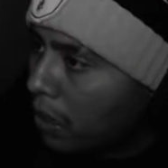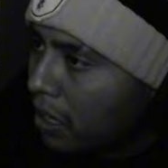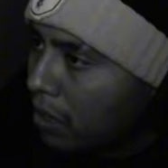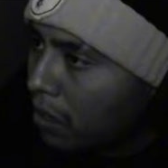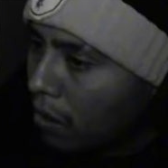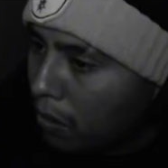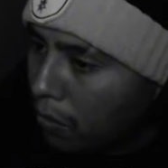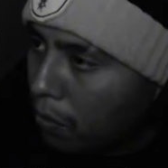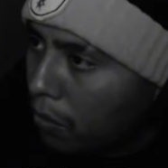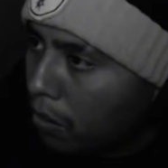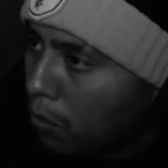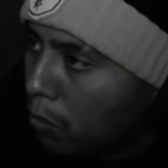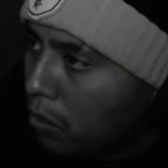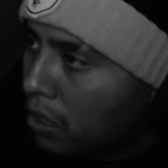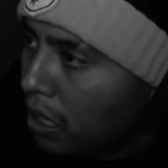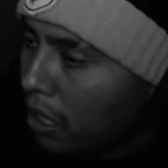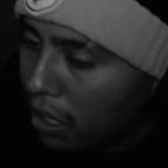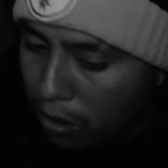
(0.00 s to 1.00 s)
god, bro,
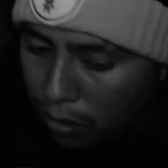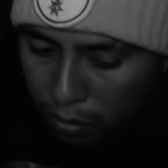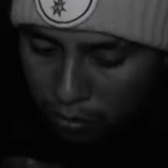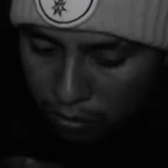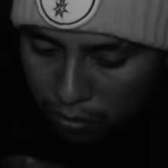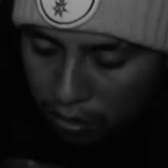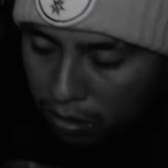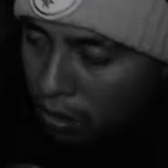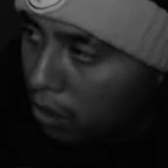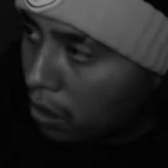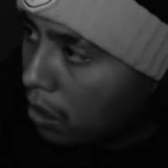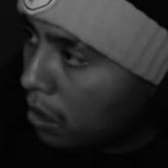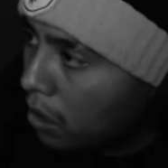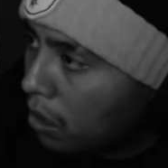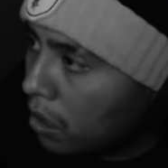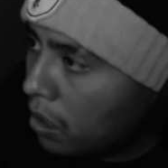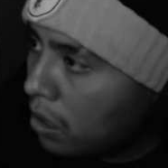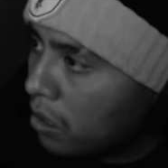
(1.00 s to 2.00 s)
what the hell?
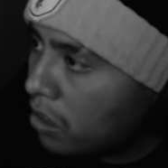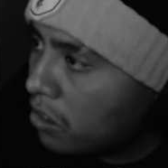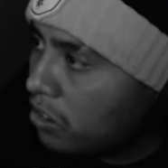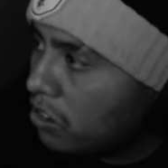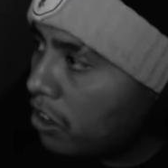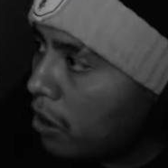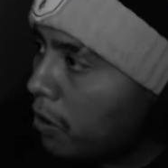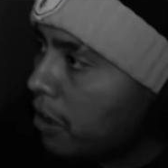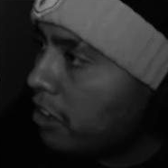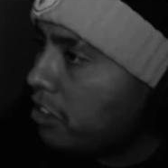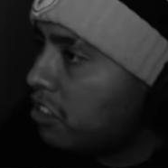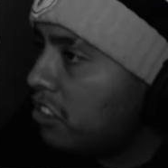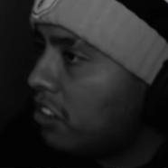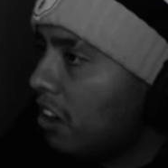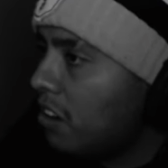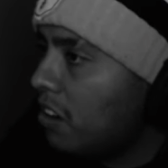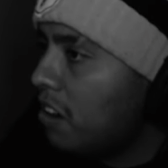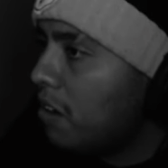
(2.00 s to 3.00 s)
Siri,
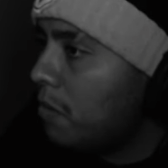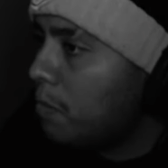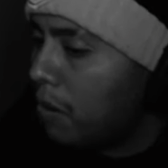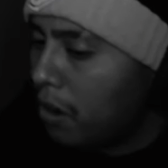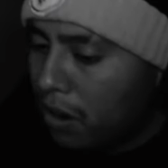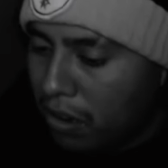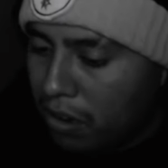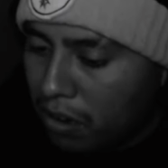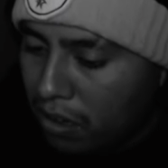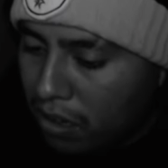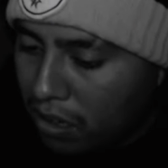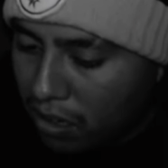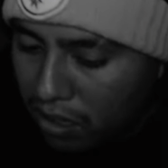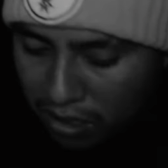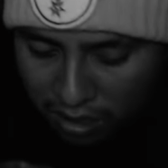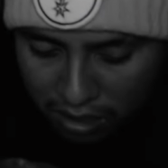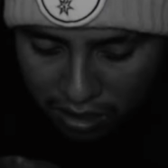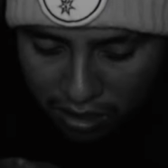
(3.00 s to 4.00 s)
shut up, bruh.
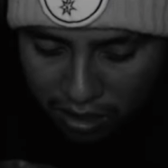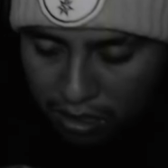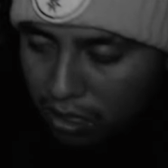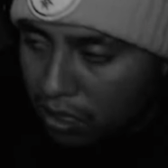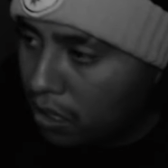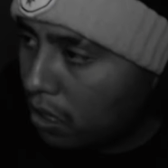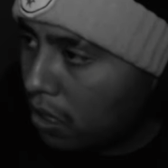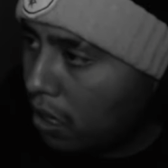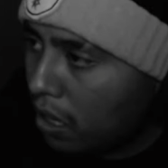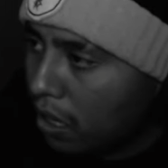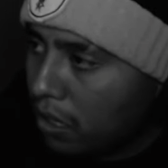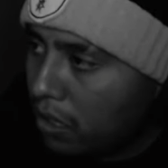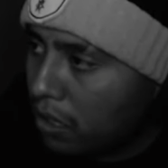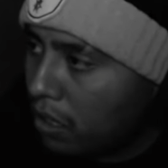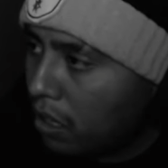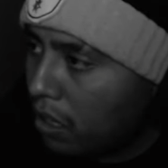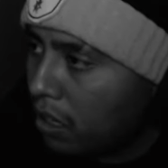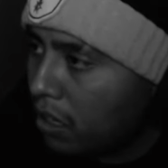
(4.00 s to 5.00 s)
God
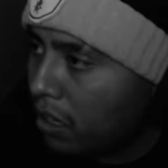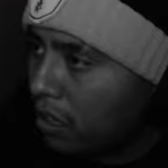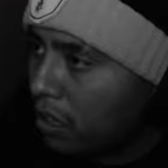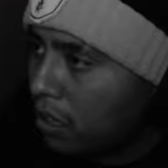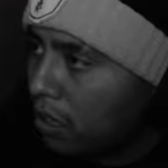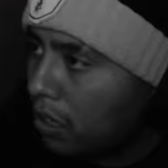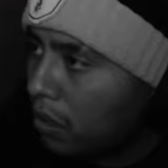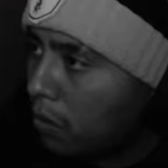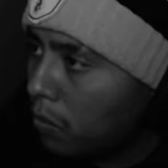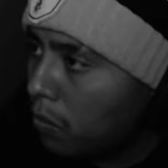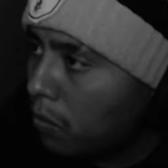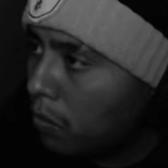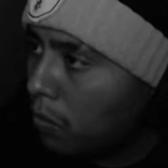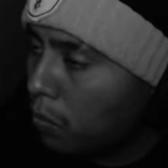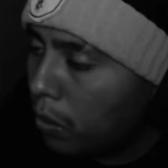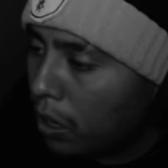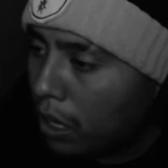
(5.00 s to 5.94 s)
dang. Wait,